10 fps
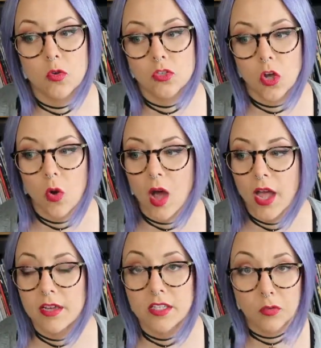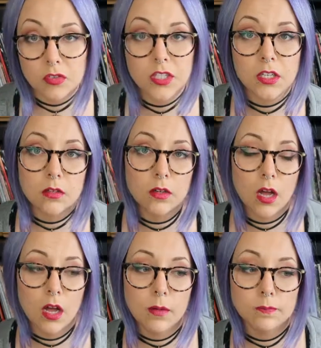So I definitely
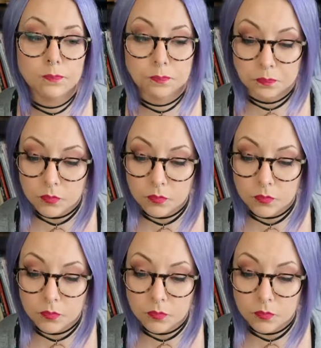am